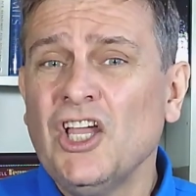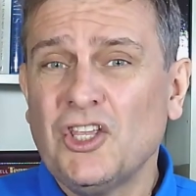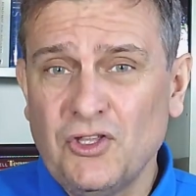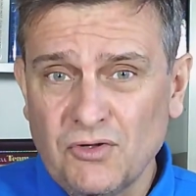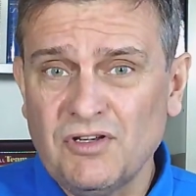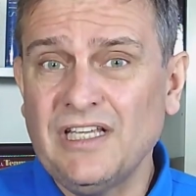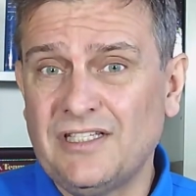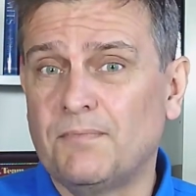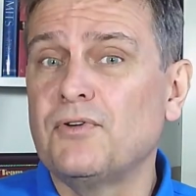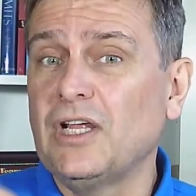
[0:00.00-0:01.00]
You need
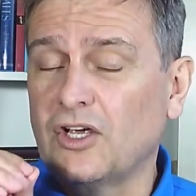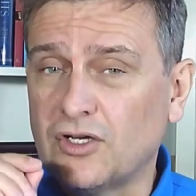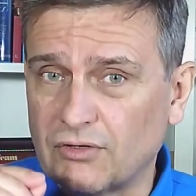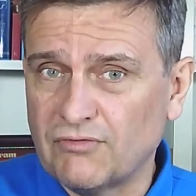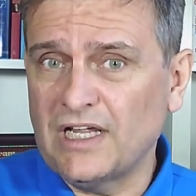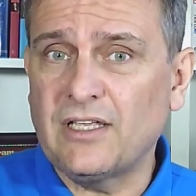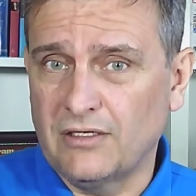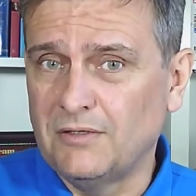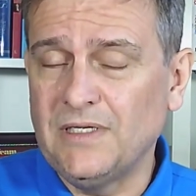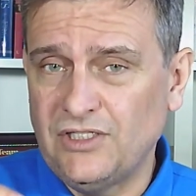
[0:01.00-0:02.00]
to bring a
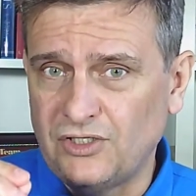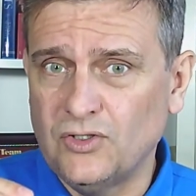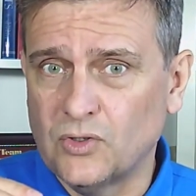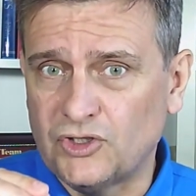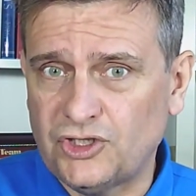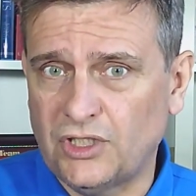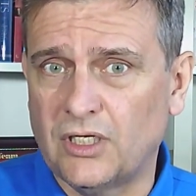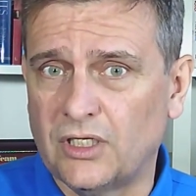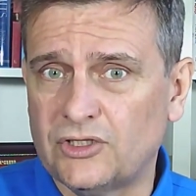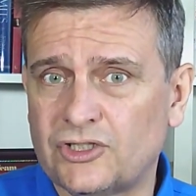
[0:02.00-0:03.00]
curriculum into your
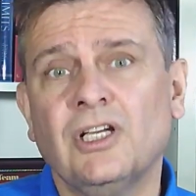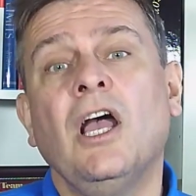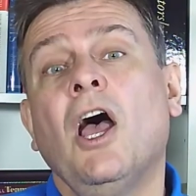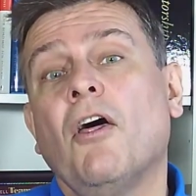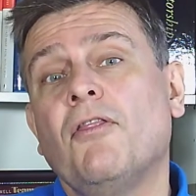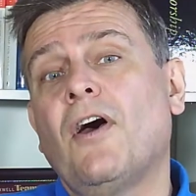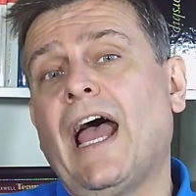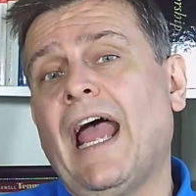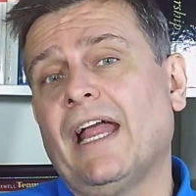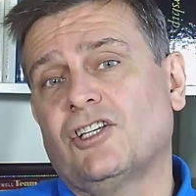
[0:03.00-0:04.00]
church that
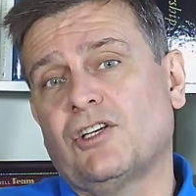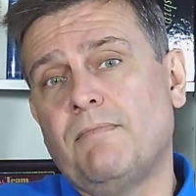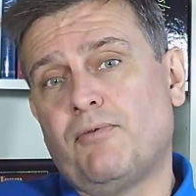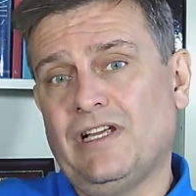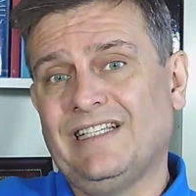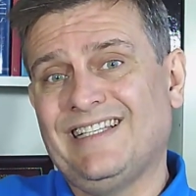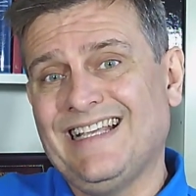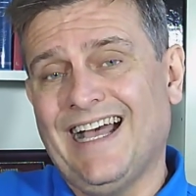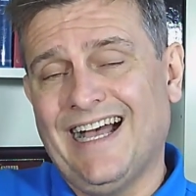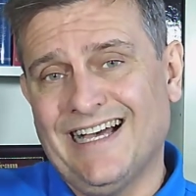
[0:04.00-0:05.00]
actually brings
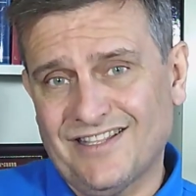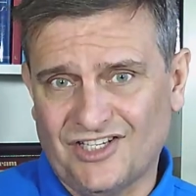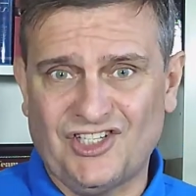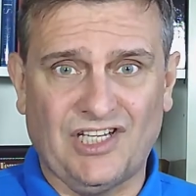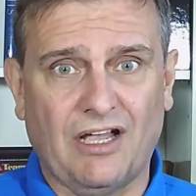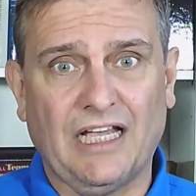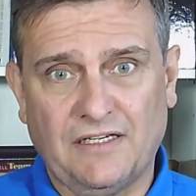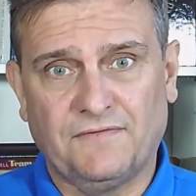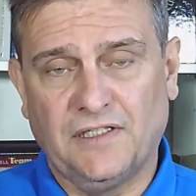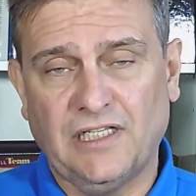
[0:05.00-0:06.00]
the other
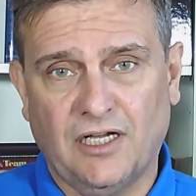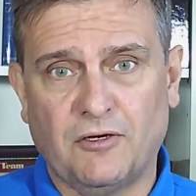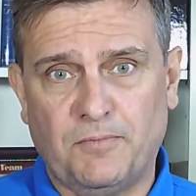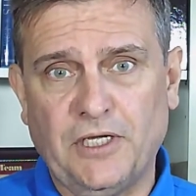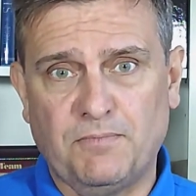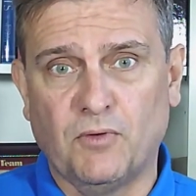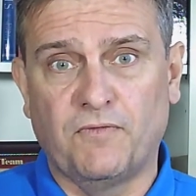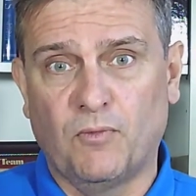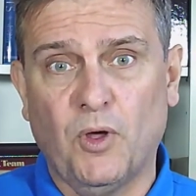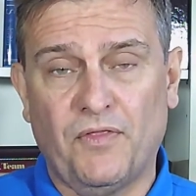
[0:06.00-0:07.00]
side for the young people
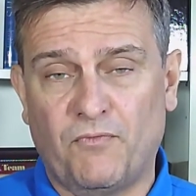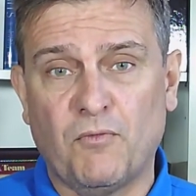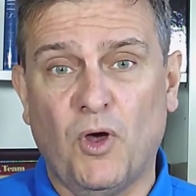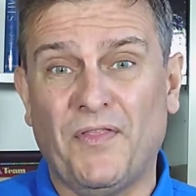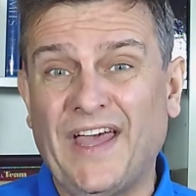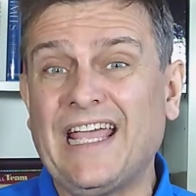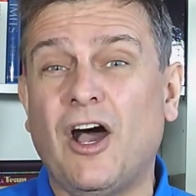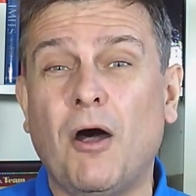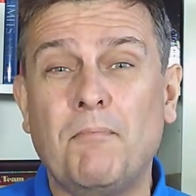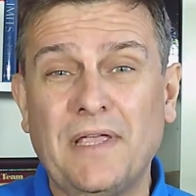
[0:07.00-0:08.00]
from what they
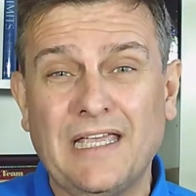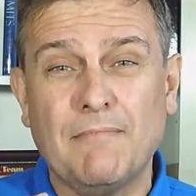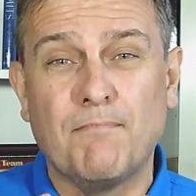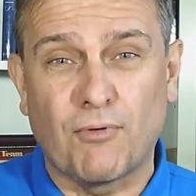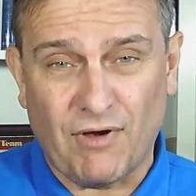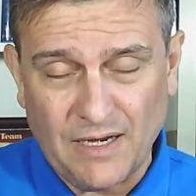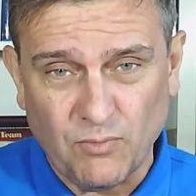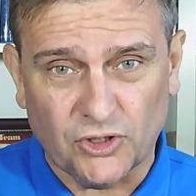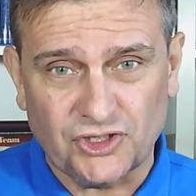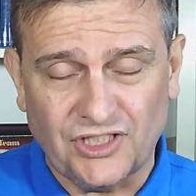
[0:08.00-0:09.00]
are being
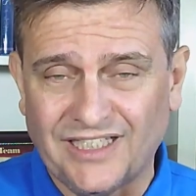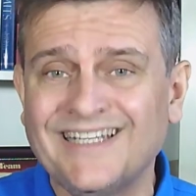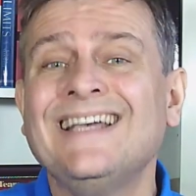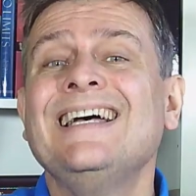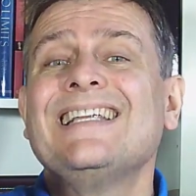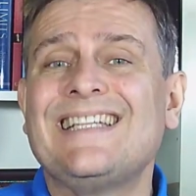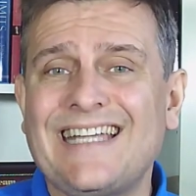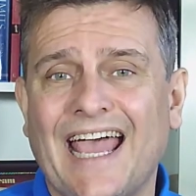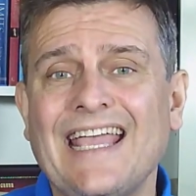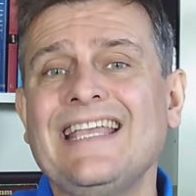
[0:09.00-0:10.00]
brainwashed in,
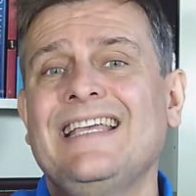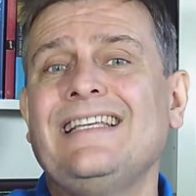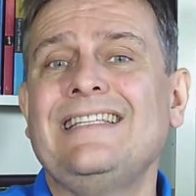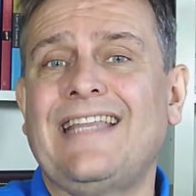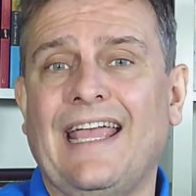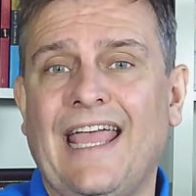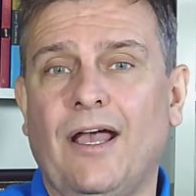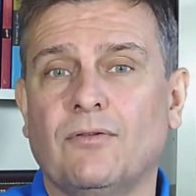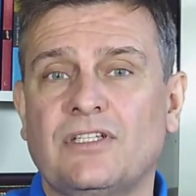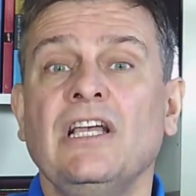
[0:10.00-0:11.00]
day
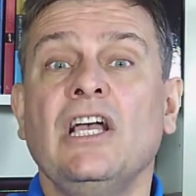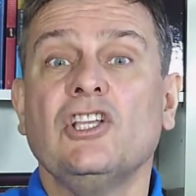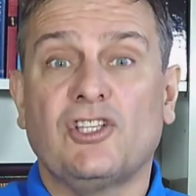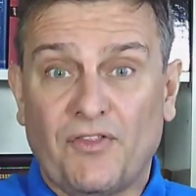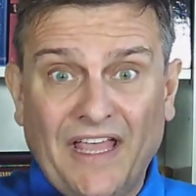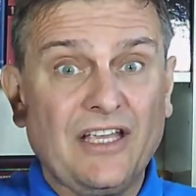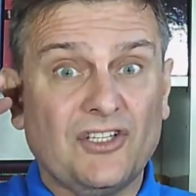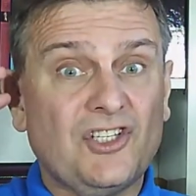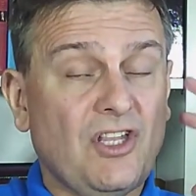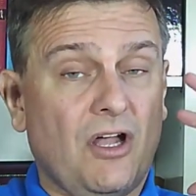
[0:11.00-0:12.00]
out, so they
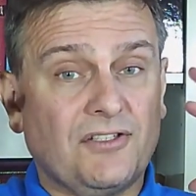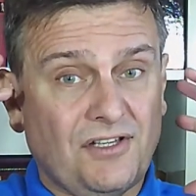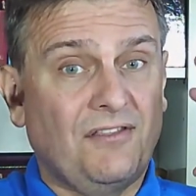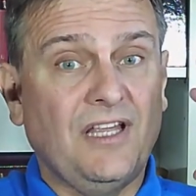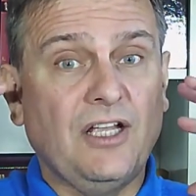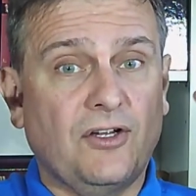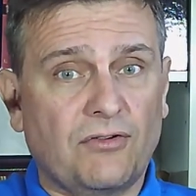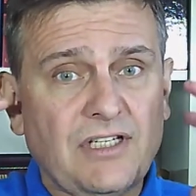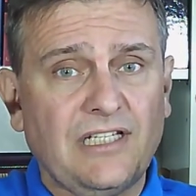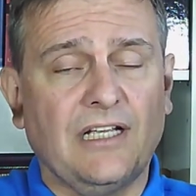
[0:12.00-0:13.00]
can start to think
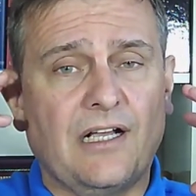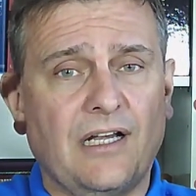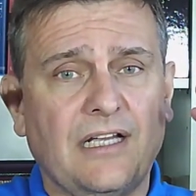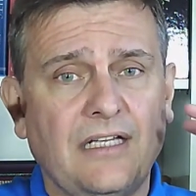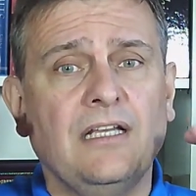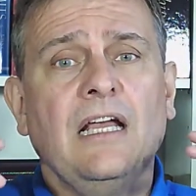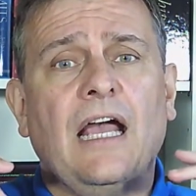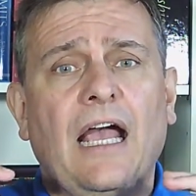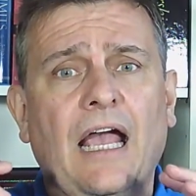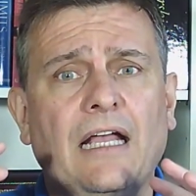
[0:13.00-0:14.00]
critically
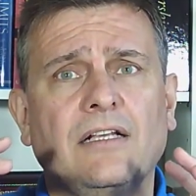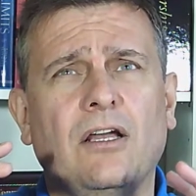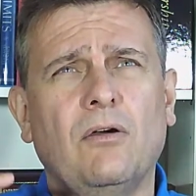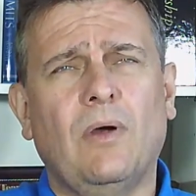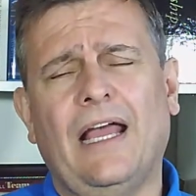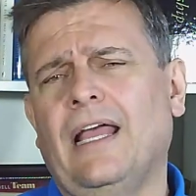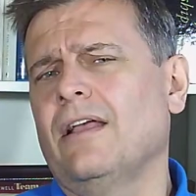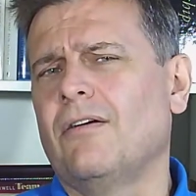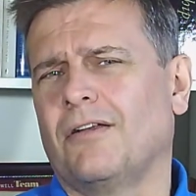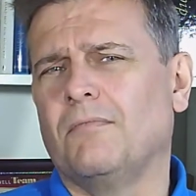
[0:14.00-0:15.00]
and go, oh,
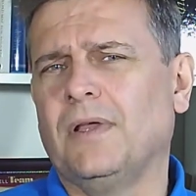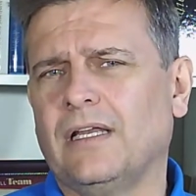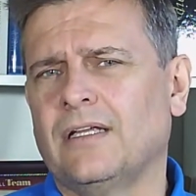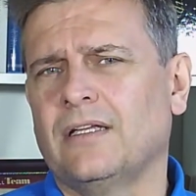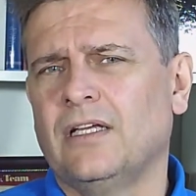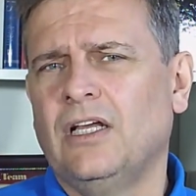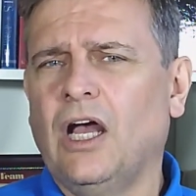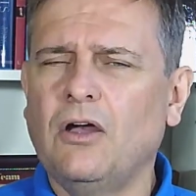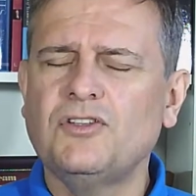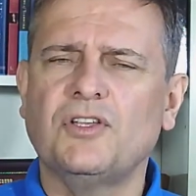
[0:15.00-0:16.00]
hang on a minute.
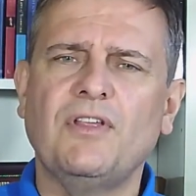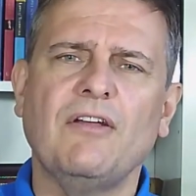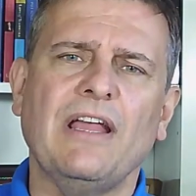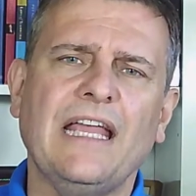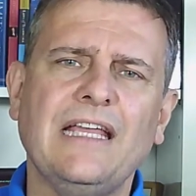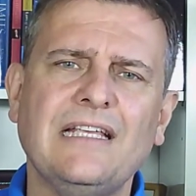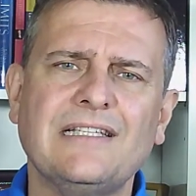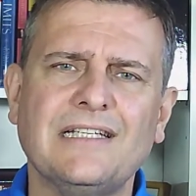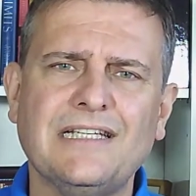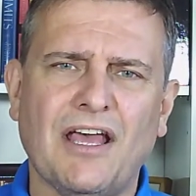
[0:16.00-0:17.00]
Oh, so there
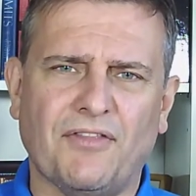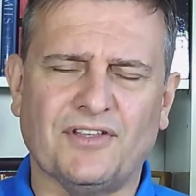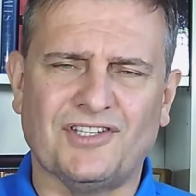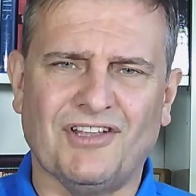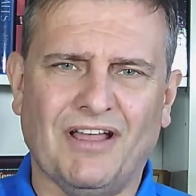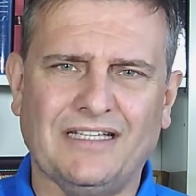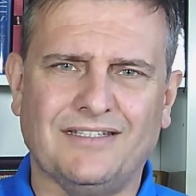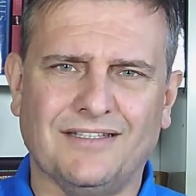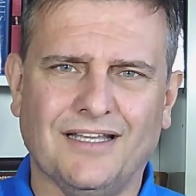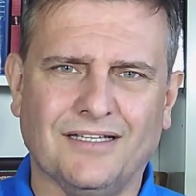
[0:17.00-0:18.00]
is another side
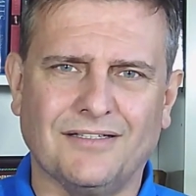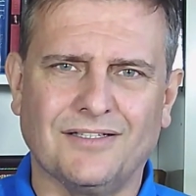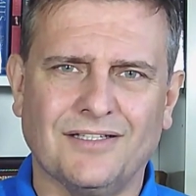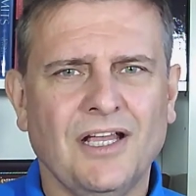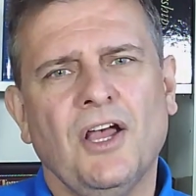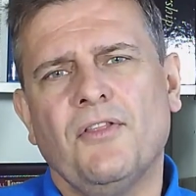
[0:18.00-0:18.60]
to this.